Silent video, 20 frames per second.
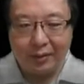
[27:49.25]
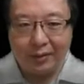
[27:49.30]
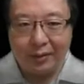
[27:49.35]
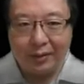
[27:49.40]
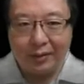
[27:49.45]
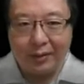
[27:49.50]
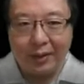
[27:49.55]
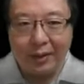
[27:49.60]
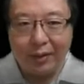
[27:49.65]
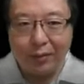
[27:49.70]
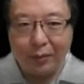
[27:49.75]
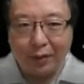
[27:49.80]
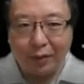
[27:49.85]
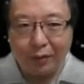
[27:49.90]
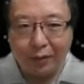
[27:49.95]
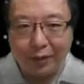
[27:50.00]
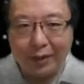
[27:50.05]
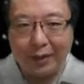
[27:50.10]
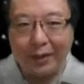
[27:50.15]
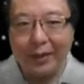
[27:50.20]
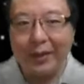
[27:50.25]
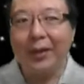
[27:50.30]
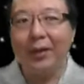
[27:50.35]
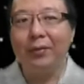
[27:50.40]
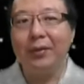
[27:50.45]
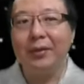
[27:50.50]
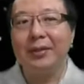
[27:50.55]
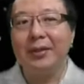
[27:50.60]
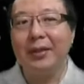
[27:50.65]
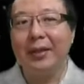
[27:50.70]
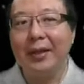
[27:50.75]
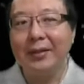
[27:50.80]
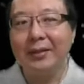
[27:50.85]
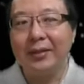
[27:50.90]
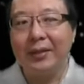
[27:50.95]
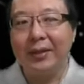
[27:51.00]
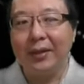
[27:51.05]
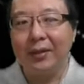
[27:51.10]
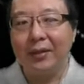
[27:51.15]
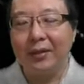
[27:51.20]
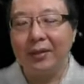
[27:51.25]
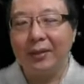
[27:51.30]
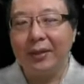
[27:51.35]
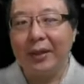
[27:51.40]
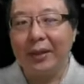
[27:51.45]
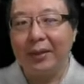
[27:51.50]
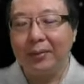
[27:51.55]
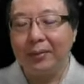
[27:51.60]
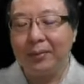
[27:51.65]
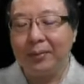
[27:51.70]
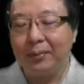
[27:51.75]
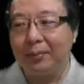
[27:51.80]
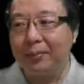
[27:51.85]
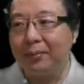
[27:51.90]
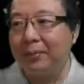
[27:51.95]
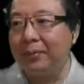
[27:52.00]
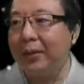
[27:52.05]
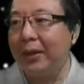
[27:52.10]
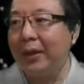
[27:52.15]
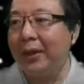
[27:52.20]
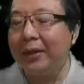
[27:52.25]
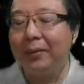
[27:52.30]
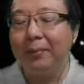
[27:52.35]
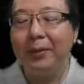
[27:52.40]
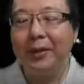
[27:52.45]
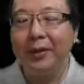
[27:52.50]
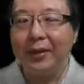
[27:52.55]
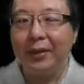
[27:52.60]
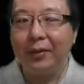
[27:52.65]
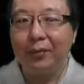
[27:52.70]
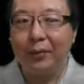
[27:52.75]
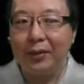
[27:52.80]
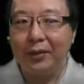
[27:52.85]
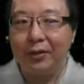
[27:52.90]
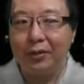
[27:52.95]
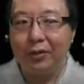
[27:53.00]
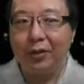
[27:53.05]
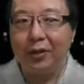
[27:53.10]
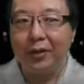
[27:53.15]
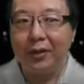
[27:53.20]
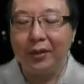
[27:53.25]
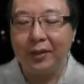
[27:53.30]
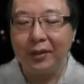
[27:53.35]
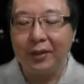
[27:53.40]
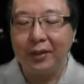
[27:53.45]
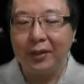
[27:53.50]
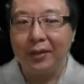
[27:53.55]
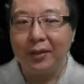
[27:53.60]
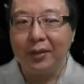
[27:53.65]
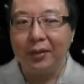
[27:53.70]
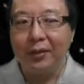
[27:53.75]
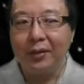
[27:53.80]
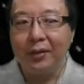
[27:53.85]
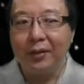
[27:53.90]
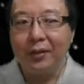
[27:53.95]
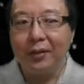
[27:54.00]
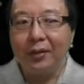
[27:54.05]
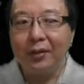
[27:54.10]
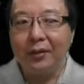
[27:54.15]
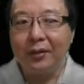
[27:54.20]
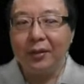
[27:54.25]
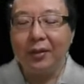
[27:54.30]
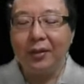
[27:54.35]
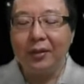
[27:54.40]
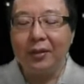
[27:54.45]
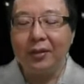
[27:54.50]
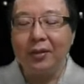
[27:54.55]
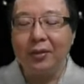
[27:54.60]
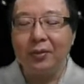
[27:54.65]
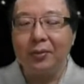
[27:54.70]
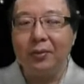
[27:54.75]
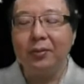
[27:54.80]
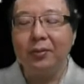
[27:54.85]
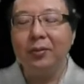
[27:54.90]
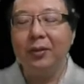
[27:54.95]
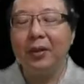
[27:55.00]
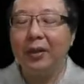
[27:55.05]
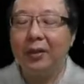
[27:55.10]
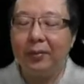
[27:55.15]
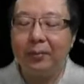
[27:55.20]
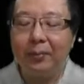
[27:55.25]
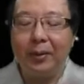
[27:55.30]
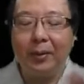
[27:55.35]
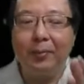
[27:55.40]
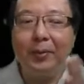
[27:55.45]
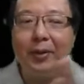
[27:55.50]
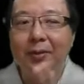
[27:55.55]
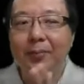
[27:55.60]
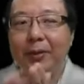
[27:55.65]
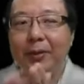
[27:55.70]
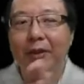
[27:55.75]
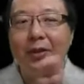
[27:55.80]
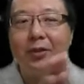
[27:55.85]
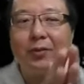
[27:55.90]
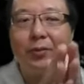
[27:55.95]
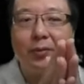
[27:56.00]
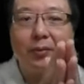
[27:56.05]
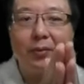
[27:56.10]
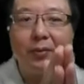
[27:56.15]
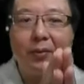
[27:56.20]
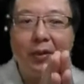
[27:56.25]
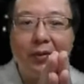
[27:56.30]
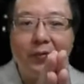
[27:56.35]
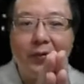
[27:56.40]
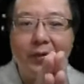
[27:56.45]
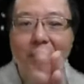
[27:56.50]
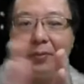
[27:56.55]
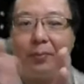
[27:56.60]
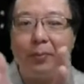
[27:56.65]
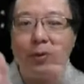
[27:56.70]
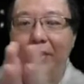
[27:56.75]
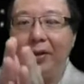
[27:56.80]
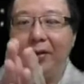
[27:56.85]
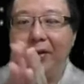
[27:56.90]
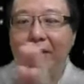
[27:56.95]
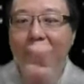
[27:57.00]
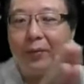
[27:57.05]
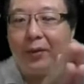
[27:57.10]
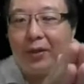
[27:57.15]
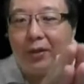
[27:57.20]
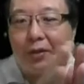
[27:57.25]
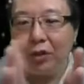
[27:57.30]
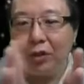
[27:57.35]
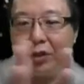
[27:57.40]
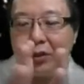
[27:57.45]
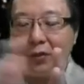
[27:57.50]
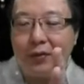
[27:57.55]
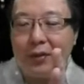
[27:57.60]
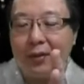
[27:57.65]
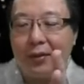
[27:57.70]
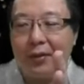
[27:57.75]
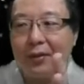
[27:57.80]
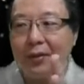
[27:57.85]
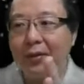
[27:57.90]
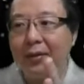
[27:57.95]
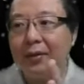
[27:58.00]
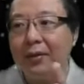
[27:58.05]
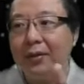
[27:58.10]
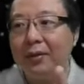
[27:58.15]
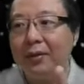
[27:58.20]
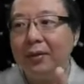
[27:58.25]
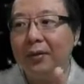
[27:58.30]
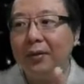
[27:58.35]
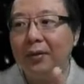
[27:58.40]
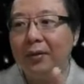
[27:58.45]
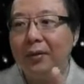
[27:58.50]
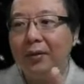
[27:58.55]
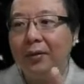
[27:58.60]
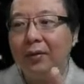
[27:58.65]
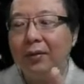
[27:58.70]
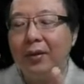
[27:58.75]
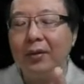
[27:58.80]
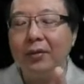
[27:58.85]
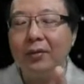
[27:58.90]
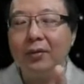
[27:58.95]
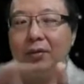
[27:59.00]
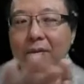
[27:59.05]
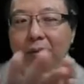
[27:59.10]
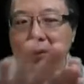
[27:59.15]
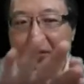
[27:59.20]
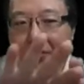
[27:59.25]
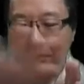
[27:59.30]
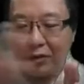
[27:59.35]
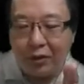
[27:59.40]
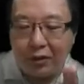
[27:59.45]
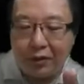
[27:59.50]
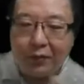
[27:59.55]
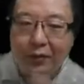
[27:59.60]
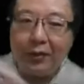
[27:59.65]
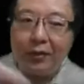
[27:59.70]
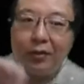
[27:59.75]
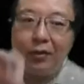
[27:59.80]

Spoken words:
thing we're looking at now is less than that element that we stored earlier. Say this is, it means because if it's smaller, right, we need to shift it. Right? So we have to shift it to